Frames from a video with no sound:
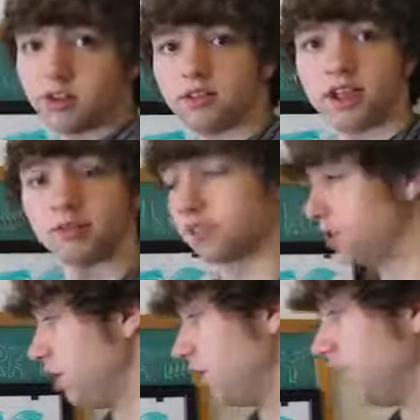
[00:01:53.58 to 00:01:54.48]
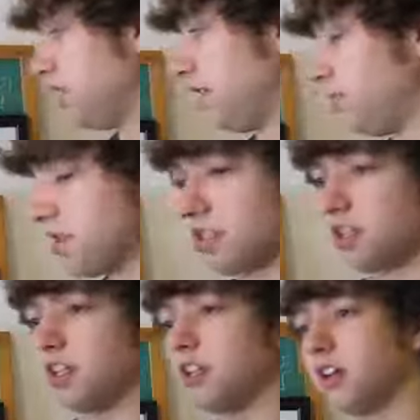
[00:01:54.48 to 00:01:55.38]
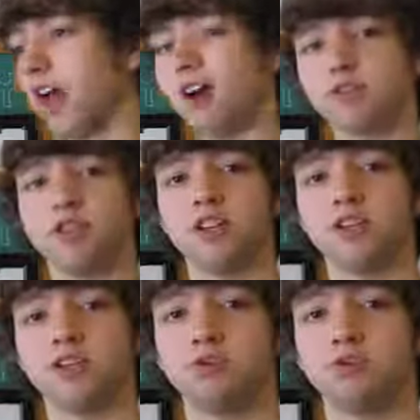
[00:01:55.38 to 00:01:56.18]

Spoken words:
Sounds good. Basically, after this,